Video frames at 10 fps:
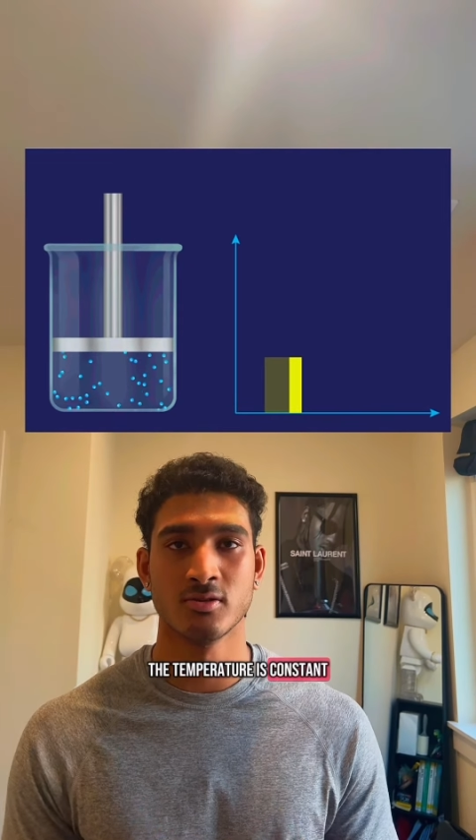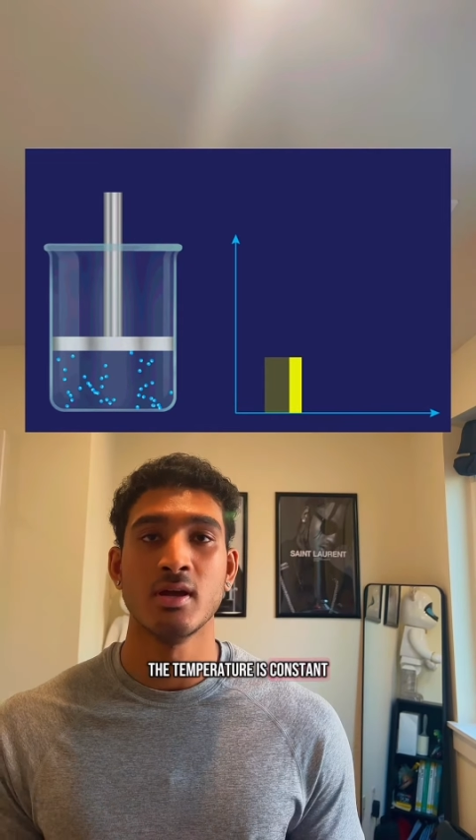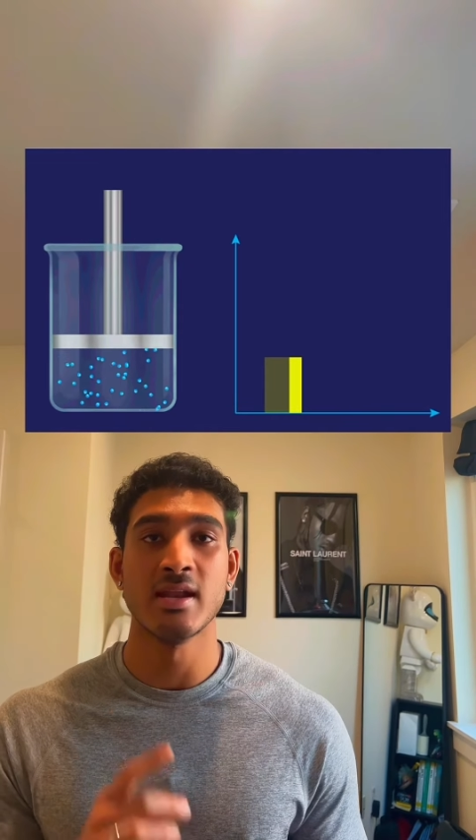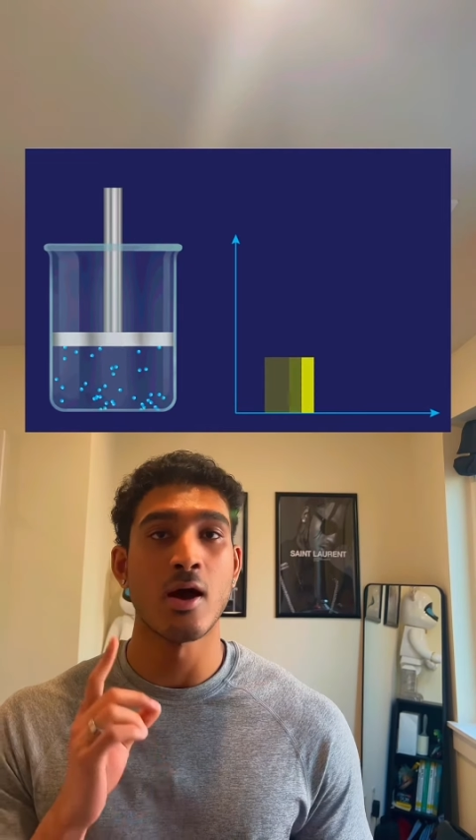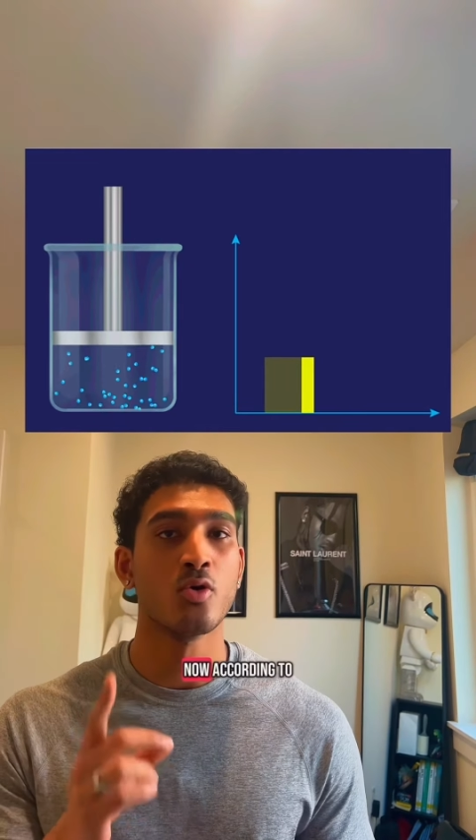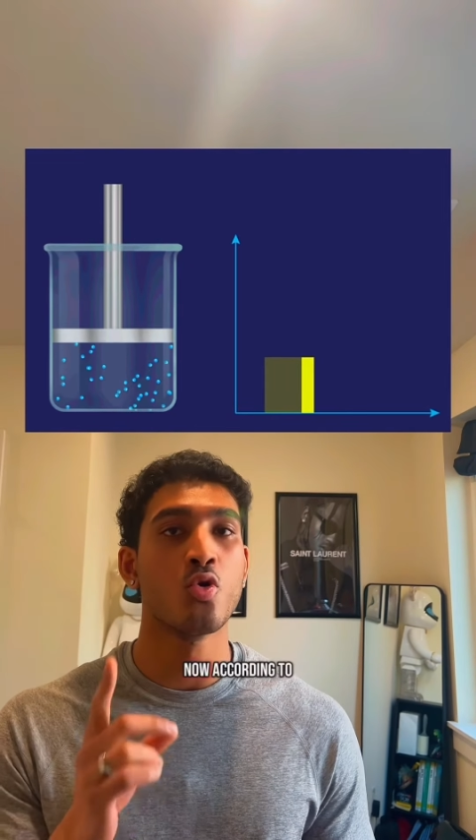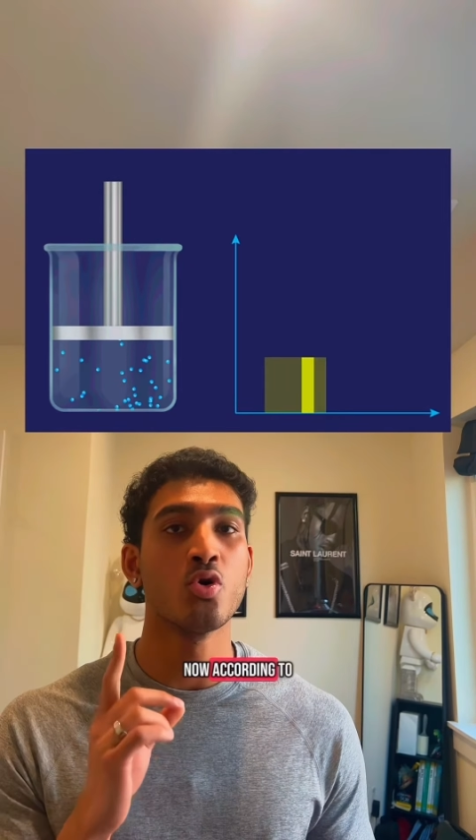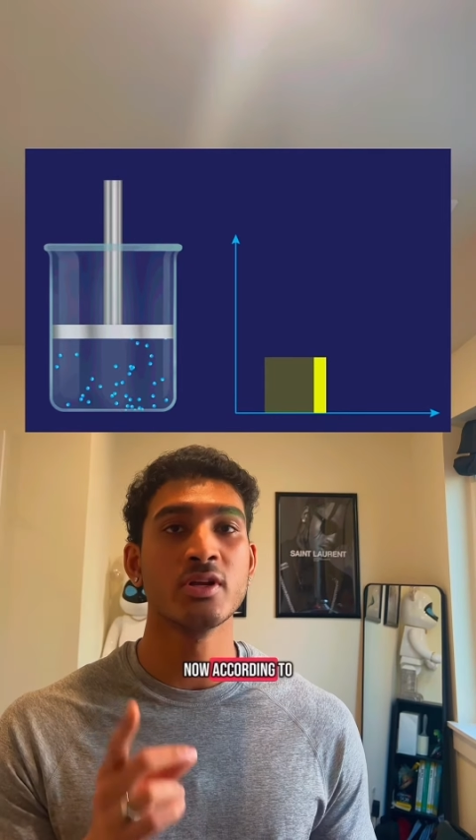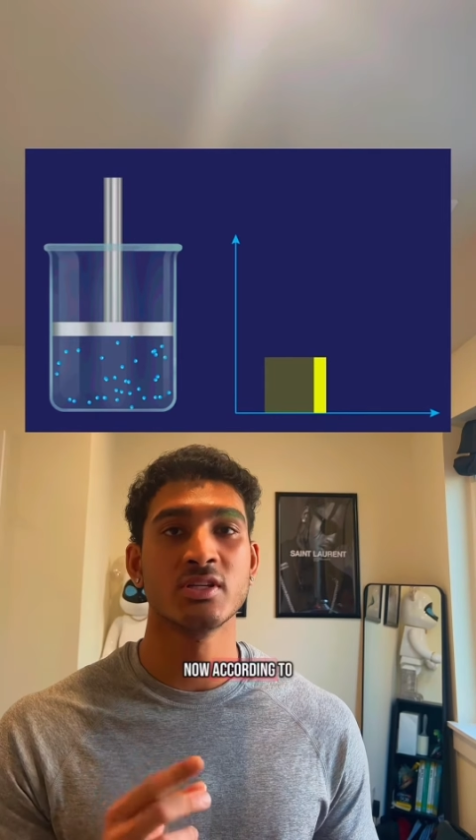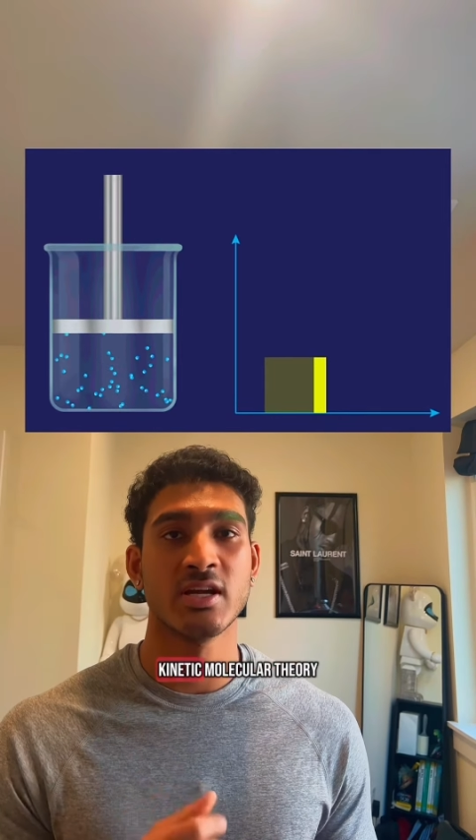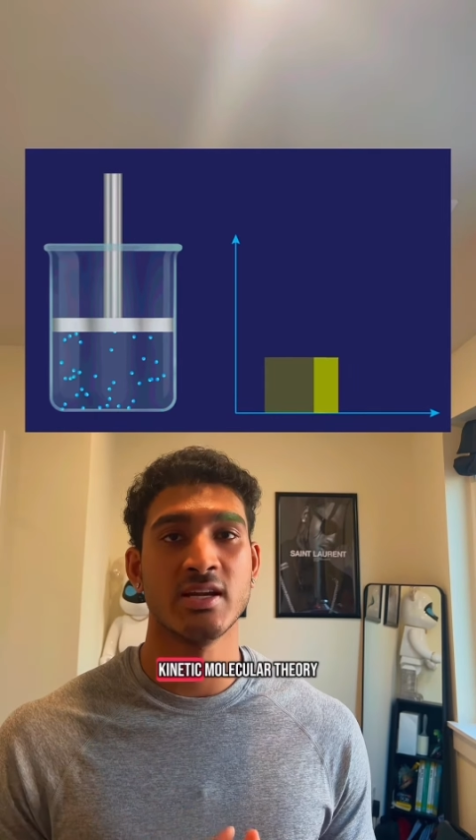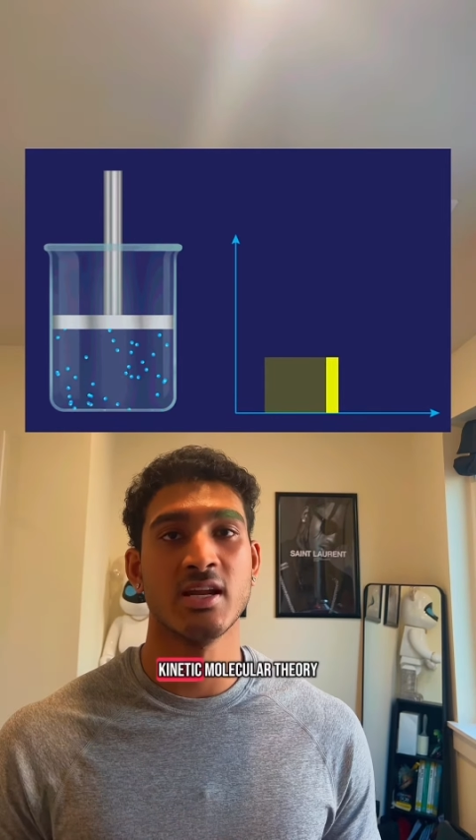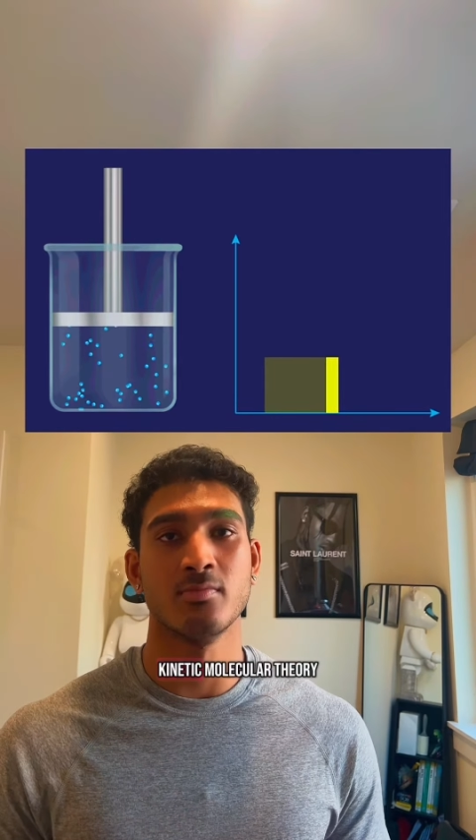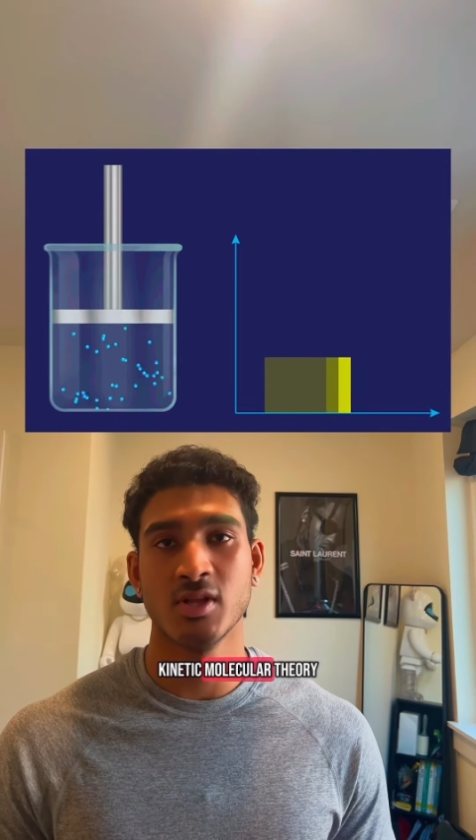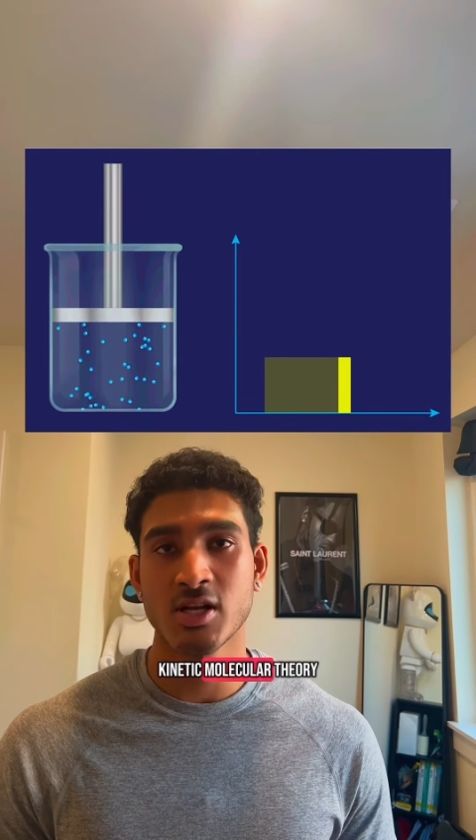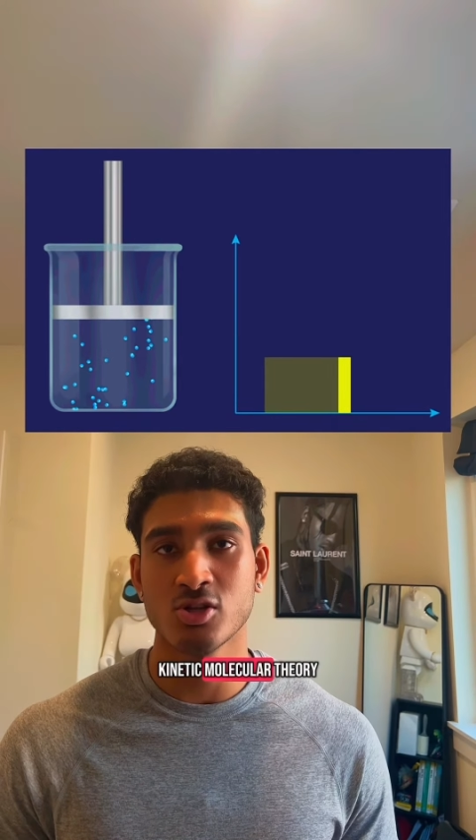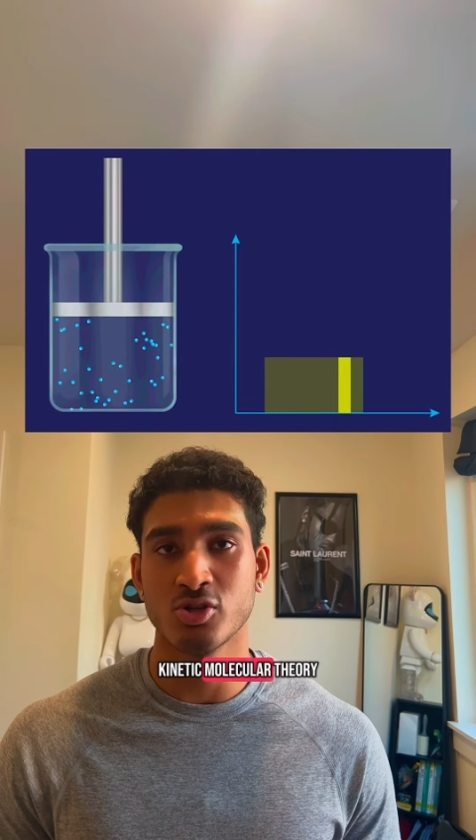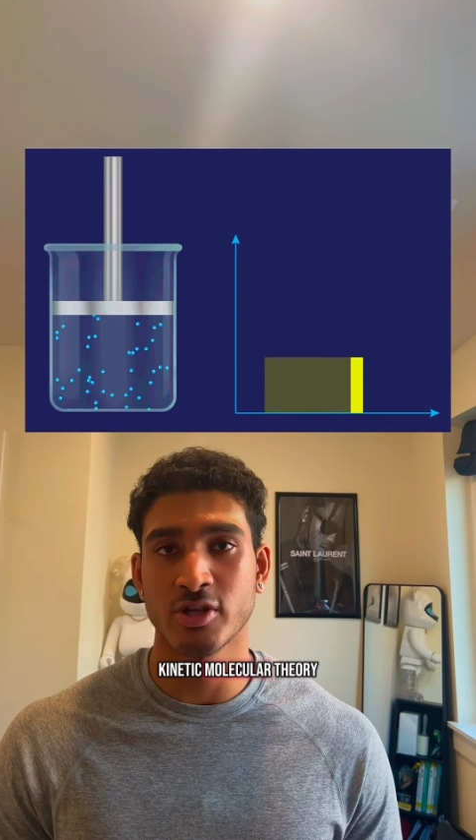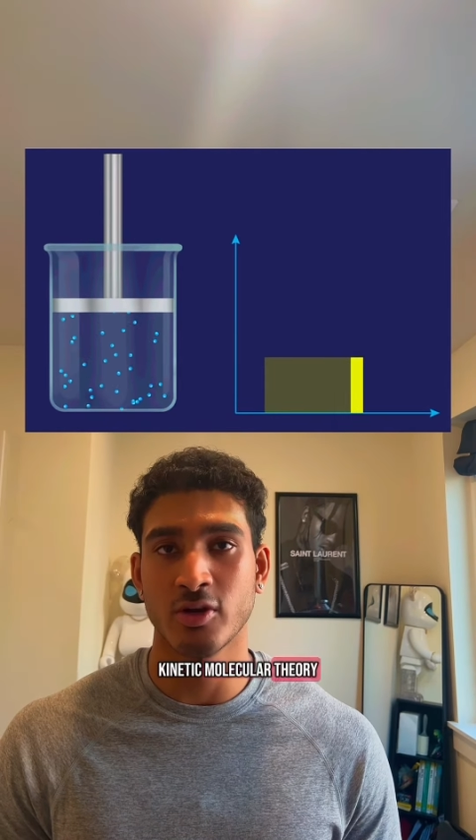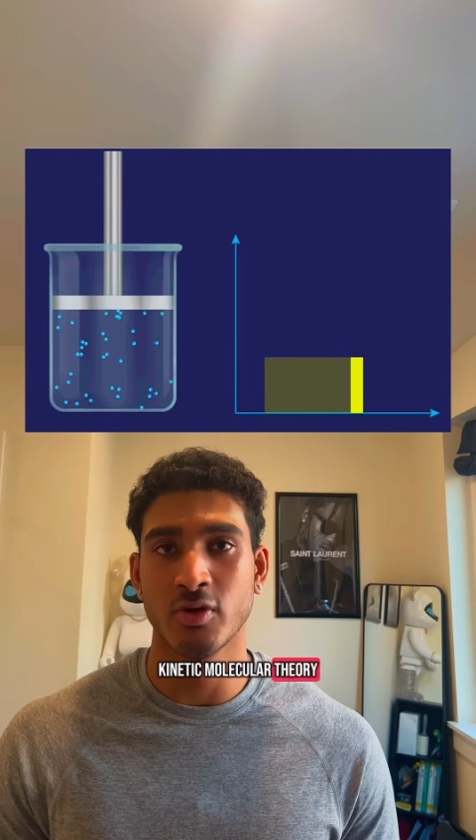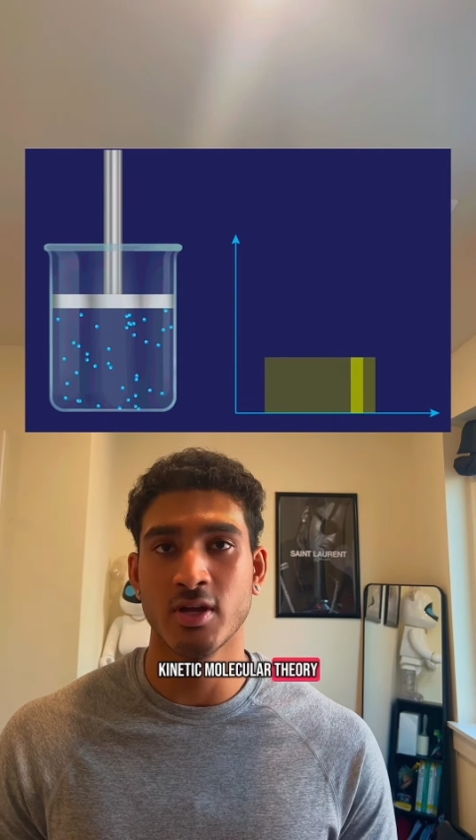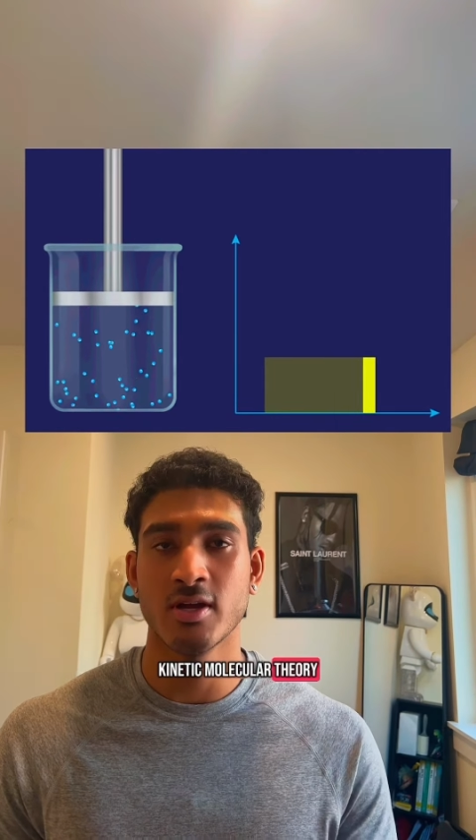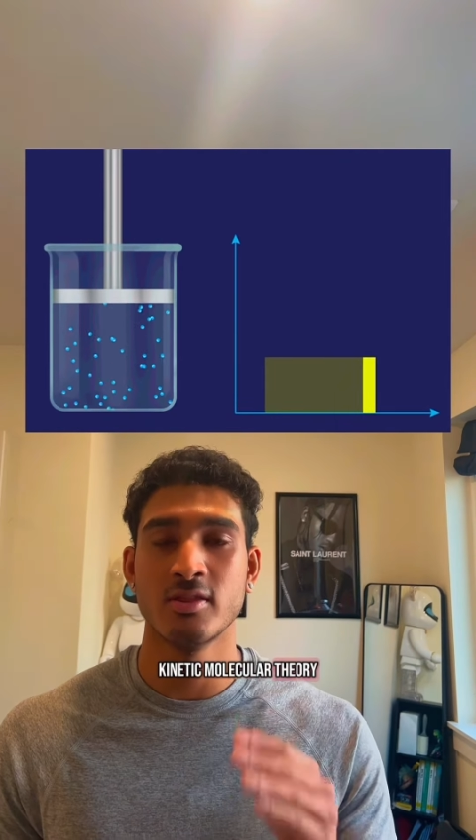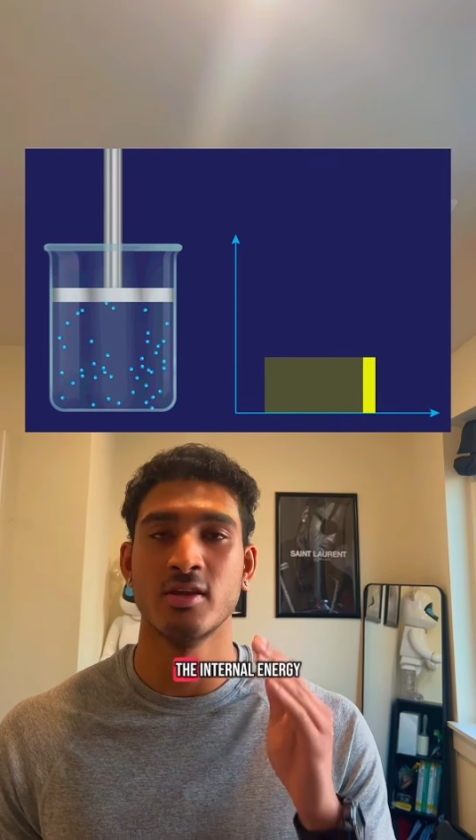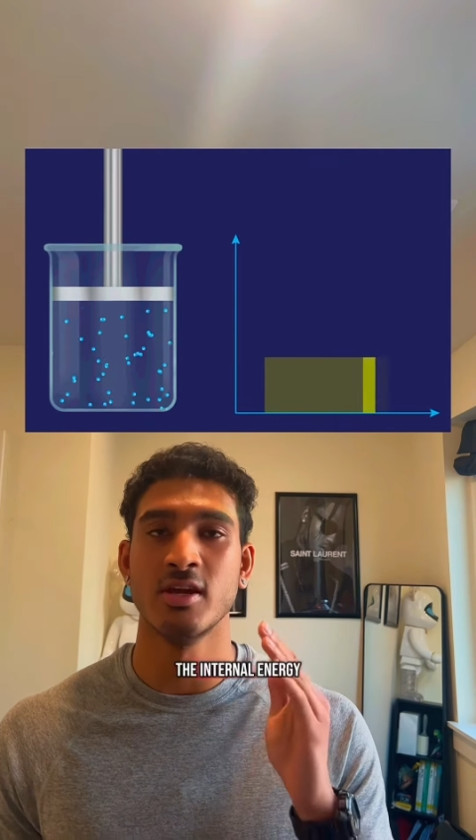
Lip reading: Now, according to kinetic molecular theory, the